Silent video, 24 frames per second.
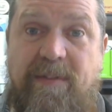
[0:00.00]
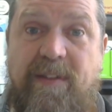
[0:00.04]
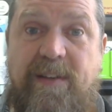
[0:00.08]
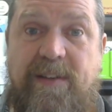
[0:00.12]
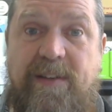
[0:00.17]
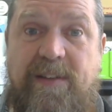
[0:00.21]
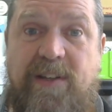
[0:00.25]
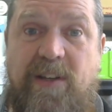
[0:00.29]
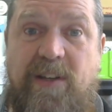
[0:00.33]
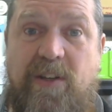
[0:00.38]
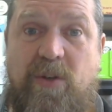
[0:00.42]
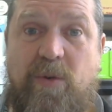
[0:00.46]
this
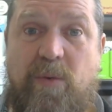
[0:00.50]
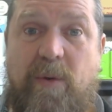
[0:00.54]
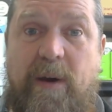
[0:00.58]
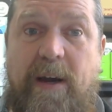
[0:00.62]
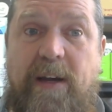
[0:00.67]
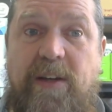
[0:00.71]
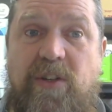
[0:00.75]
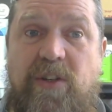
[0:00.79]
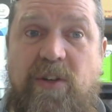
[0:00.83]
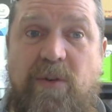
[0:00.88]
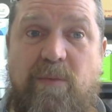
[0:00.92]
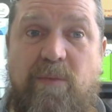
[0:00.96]

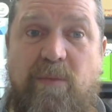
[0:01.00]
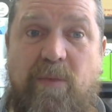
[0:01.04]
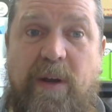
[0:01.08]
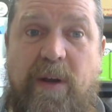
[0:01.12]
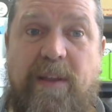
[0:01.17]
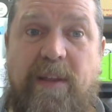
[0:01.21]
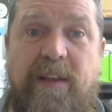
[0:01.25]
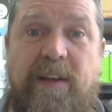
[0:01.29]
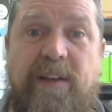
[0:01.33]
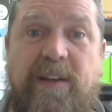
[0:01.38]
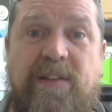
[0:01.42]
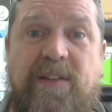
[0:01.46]
situation
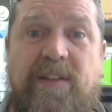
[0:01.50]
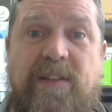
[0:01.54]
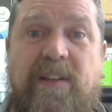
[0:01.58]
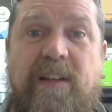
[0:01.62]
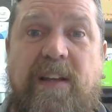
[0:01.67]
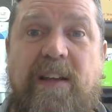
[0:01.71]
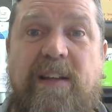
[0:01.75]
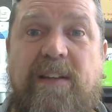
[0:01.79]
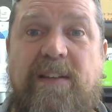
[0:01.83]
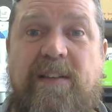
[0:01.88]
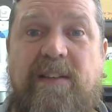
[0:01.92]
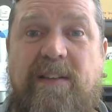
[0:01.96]
where
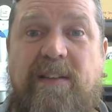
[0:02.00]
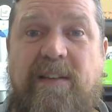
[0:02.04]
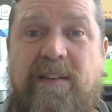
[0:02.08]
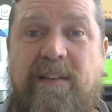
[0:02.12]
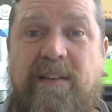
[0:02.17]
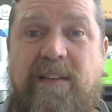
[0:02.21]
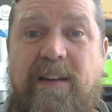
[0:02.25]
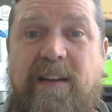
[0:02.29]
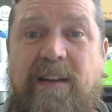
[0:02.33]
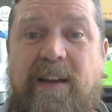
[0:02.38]
there's